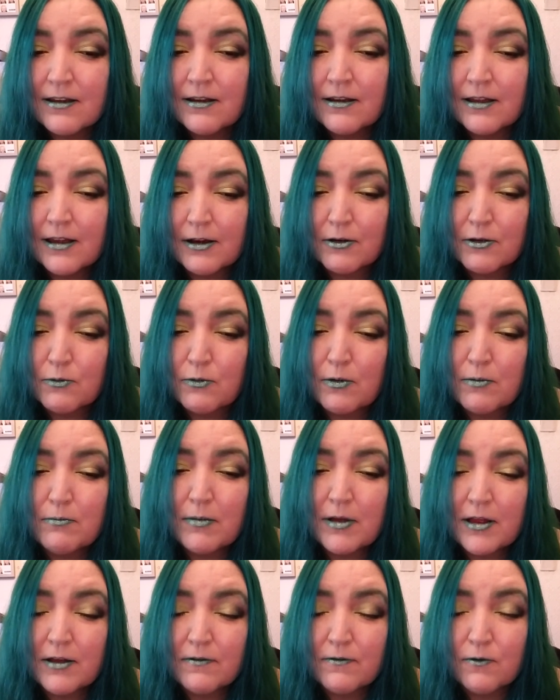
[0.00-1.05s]
It was 1
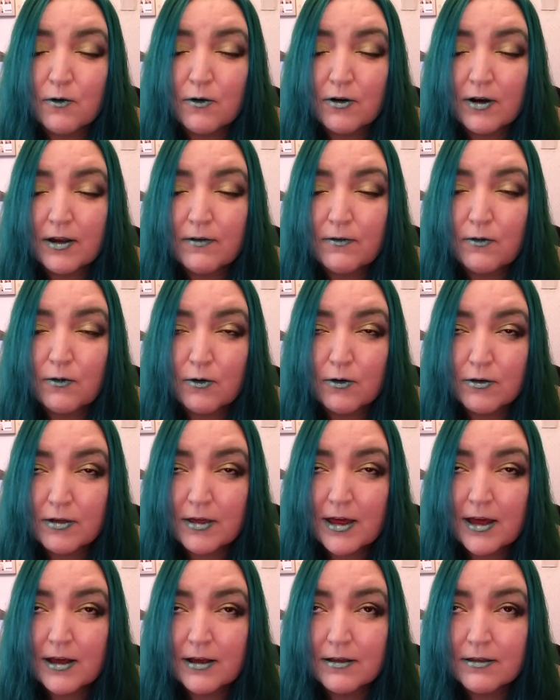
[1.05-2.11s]
minute 44
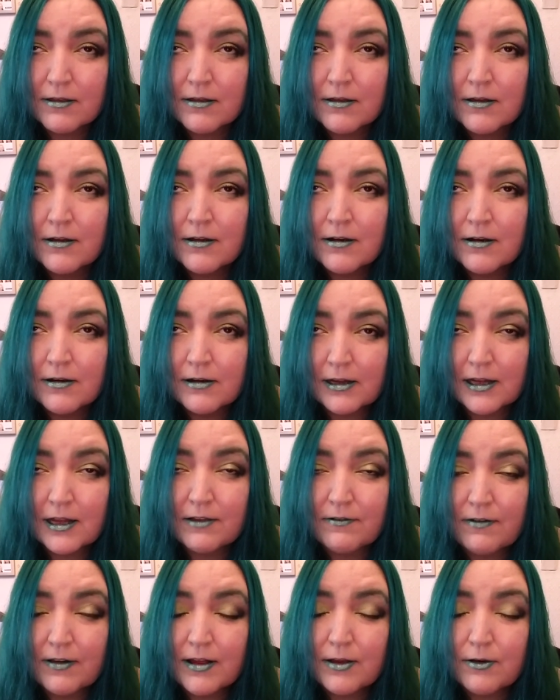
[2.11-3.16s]
seconds. I did
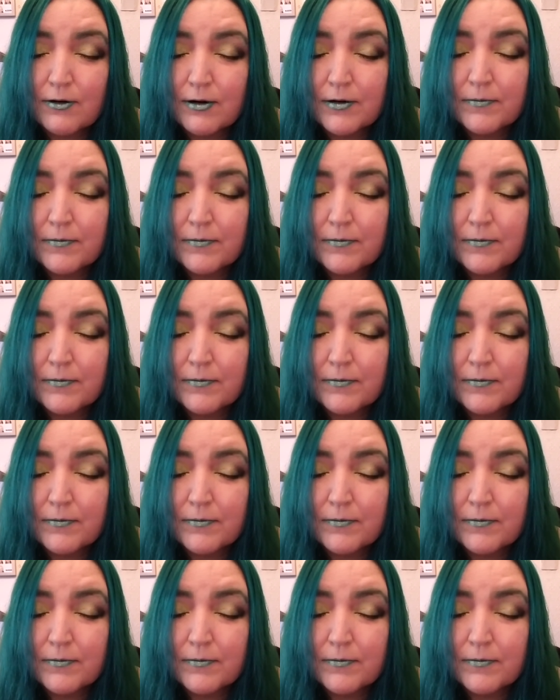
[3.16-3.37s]
video it.